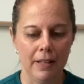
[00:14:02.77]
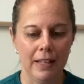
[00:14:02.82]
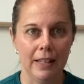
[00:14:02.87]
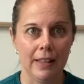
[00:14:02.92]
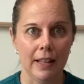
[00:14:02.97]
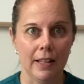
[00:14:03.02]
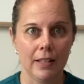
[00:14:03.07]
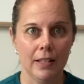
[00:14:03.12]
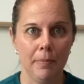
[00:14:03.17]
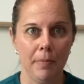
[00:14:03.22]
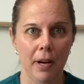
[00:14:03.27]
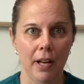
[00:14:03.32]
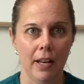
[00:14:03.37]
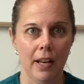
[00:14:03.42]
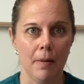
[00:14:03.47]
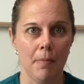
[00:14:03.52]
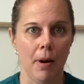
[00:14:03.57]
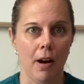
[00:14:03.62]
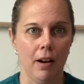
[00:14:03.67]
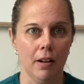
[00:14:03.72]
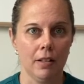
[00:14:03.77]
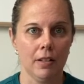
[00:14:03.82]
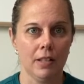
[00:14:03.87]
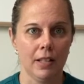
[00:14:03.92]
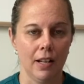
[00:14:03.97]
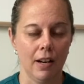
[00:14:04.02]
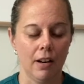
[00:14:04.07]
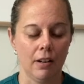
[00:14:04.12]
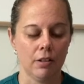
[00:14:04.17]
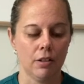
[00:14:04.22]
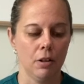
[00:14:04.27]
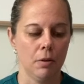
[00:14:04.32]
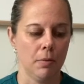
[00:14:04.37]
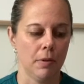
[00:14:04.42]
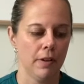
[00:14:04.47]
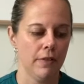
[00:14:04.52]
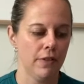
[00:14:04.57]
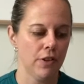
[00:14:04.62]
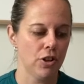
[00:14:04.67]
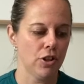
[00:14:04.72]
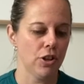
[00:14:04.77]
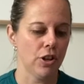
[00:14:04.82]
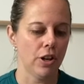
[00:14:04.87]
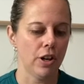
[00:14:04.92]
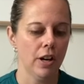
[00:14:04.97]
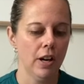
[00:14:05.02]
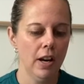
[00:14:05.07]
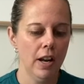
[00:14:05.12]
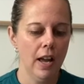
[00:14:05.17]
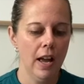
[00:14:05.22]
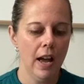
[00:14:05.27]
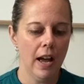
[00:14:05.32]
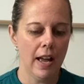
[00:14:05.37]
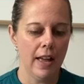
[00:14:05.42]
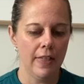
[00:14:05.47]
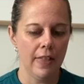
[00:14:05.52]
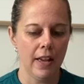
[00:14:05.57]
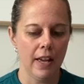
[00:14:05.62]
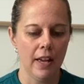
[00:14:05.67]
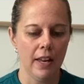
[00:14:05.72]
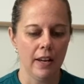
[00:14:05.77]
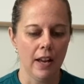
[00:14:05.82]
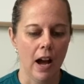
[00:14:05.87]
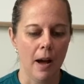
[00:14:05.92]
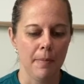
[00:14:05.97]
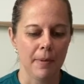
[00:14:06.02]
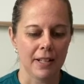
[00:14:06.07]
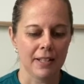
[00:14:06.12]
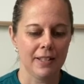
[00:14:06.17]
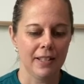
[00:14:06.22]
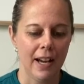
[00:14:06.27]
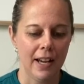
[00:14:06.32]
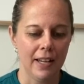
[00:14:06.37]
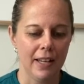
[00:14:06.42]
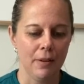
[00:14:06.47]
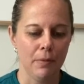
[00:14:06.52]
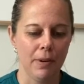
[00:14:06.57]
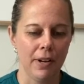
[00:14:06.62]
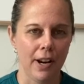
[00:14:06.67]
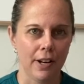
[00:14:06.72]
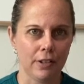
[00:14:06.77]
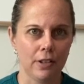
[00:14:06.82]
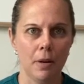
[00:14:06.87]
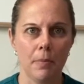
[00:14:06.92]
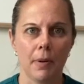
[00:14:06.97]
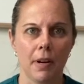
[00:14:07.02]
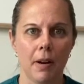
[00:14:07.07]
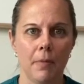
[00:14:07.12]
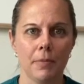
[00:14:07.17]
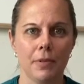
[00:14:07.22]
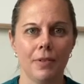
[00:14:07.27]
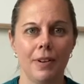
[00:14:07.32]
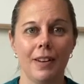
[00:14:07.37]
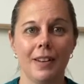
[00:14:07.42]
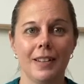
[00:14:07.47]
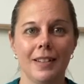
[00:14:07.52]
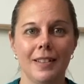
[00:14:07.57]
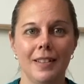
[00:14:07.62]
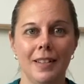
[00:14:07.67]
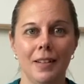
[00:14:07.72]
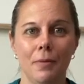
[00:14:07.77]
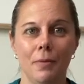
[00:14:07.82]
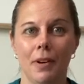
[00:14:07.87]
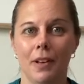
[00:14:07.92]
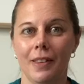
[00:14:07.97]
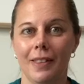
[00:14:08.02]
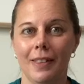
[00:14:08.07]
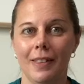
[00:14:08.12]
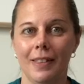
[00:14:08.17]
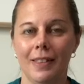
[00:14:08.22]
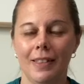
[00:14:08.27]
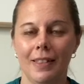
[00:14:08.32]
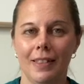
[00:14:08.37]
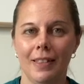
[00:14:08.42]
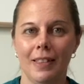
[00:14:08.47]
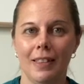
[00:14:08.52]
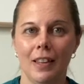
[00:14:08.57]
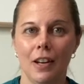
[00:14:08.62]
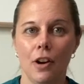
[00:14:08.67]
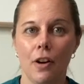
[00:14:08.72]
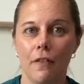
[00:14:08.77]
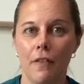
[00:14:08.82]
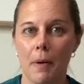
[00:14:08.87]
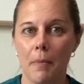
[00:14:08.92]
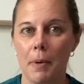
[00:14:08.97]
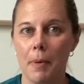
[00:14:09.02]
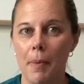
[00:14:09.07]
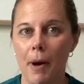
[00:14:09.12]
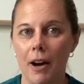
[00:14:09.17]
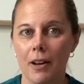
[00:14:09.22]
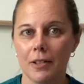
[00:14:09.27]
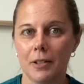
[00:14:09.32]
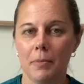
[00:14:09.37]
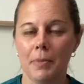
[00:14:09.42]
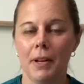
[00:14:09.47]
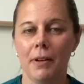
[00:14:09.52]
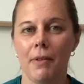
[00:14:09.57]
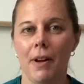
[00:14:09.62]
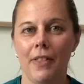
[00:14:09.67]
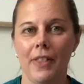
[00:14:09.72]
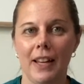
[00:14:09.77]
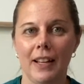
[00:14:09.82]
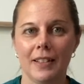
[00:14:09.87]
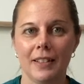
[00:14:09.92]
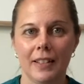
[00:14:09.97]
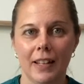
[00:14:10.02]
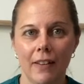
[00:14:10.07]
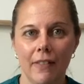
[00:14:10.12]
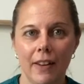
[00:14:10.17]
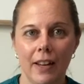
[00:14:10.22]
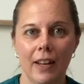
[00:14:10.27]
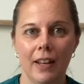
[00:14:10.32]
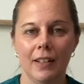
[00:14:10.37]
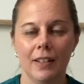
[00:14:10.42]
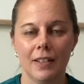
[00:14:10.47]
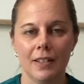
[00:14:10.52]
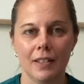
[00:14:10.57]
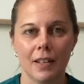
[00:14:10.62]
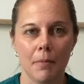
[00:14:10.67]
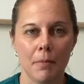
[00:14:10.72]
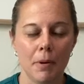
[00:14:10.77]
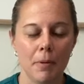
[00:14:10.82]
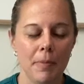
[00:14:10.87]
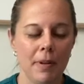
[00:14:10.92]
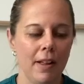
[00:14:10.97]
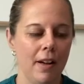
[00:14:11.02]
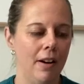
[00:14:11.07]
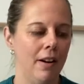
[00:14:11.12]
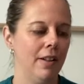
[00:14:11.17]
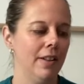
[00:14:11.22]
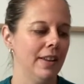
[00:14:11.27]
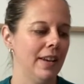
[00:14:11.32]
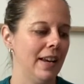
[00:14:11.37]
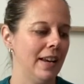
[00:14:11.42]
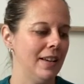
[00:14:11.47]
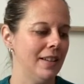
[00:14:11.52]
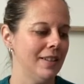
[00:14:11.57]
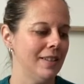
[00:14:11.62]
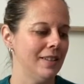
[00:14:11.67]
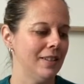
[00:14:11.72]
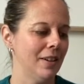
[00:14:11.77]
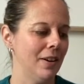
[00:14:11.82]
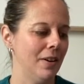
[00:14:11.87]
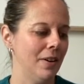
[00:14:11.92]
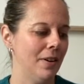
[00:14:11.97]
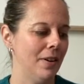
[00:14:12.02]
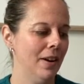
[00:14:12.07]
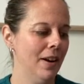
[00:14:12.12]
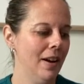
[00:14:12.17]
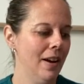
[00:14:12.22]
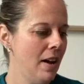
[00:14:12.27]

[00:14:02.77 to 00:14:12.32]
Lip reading: need that spa day box in October for sure. And then I'm excited when October comes around to see what the November box will be around Thanksgiving. December will be the holidays. So